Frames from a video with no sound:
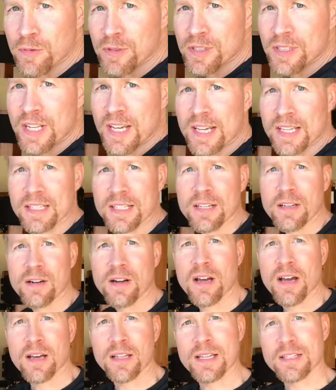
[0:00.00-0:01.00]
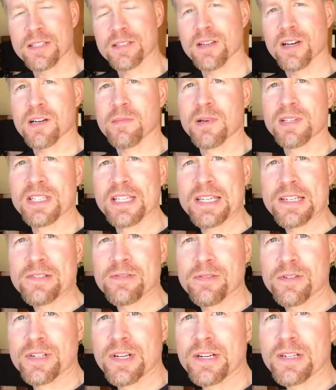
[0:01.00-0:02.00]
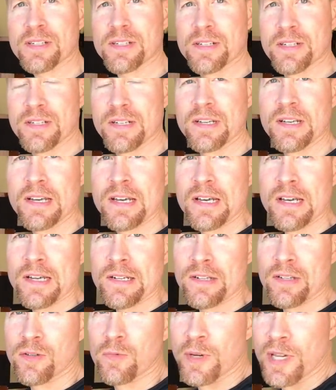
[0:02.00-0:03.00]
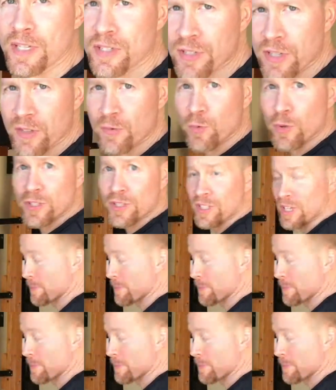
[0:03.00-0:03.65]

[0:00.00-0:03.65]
Well, today I'd like to talk about the introduction to the Wing Chun wooden